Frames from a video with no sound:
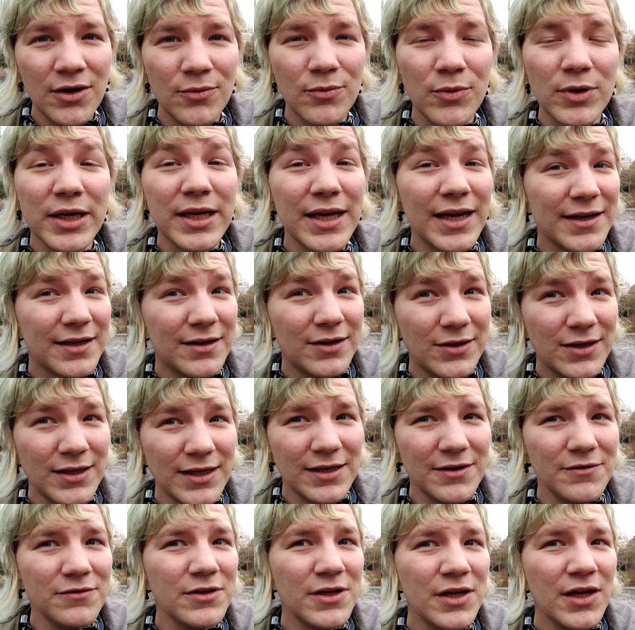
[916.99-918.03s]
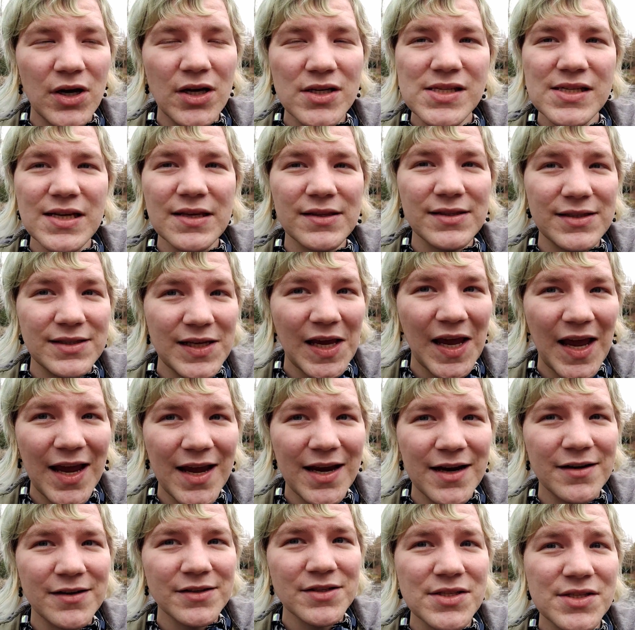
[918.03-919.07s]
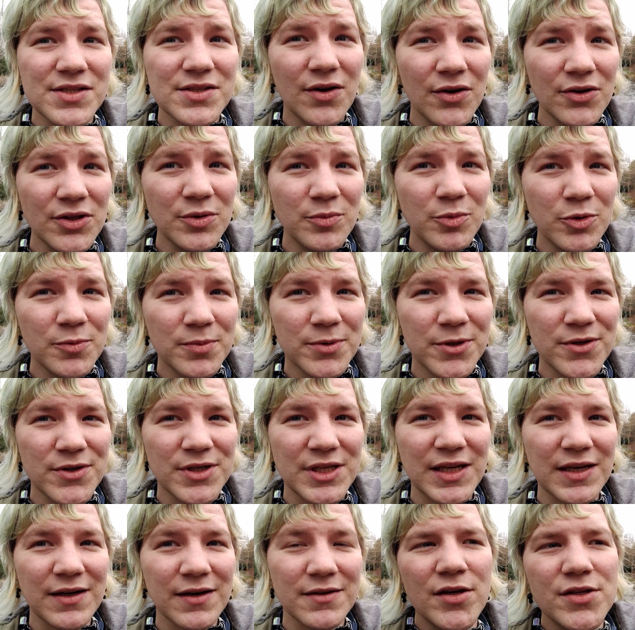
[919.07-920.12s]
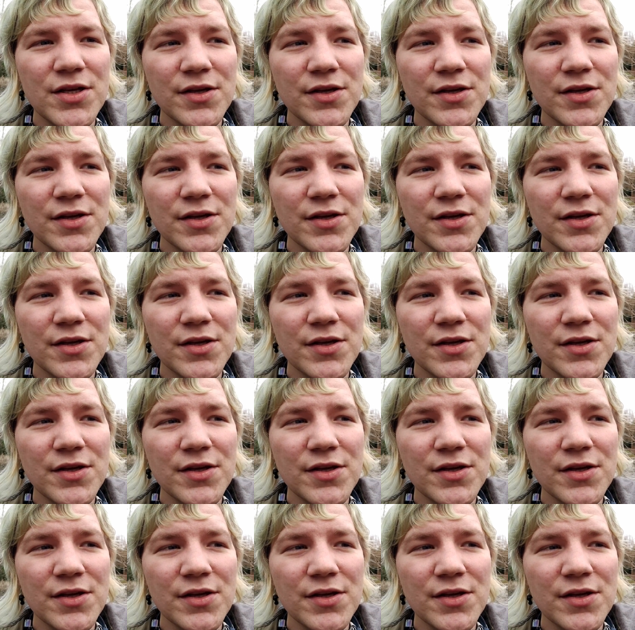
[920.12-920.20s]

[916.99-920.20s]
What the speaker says: would get cleaved, causing the tagged soluble protein